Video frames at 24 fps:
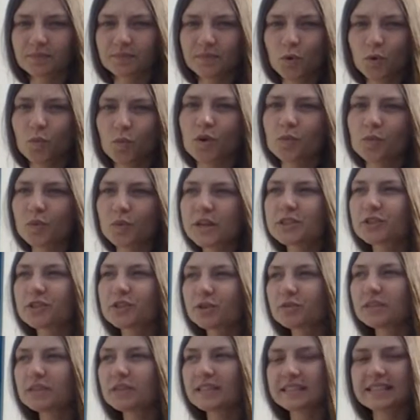When we
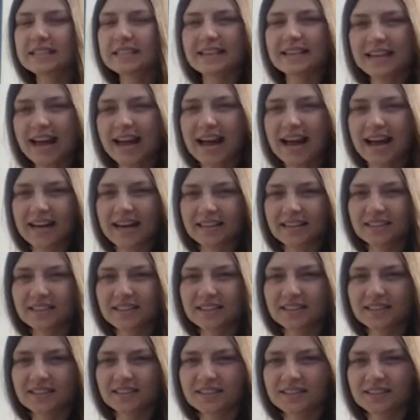tune into
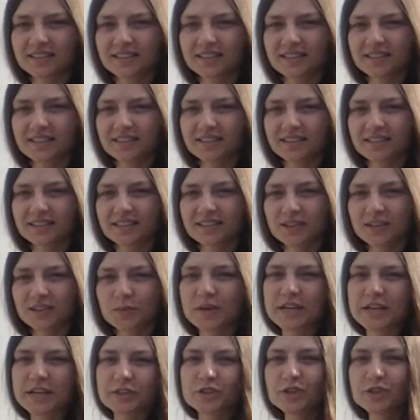that,
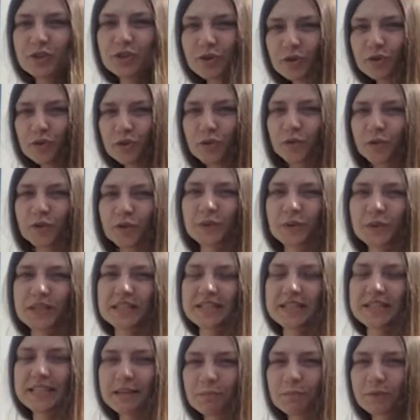we attune with the
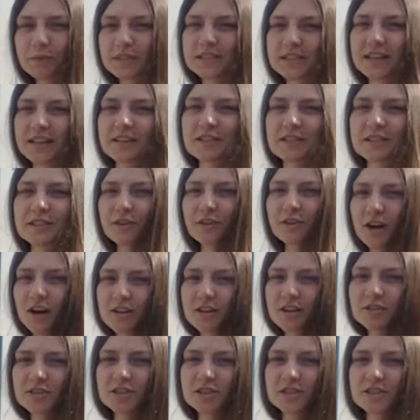deeper sense of
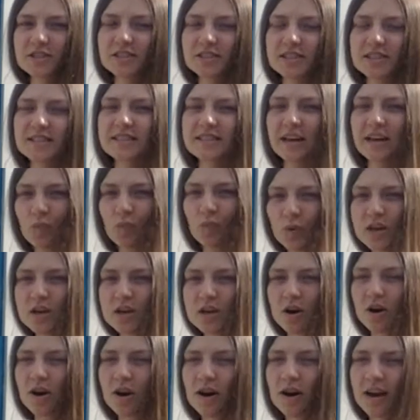consciousness that we
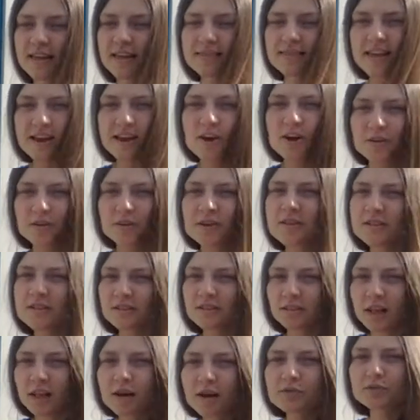are and that our
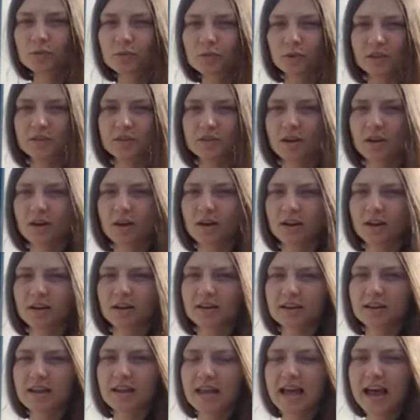loved ones
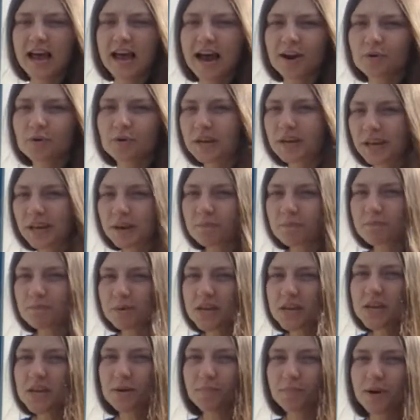are, and we can
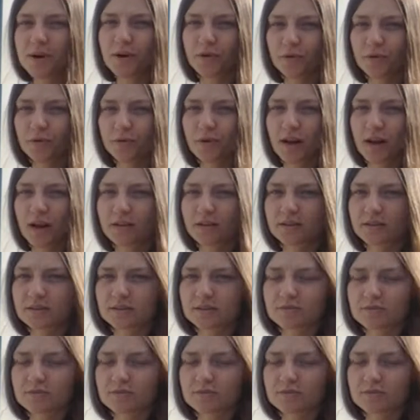be a better friend.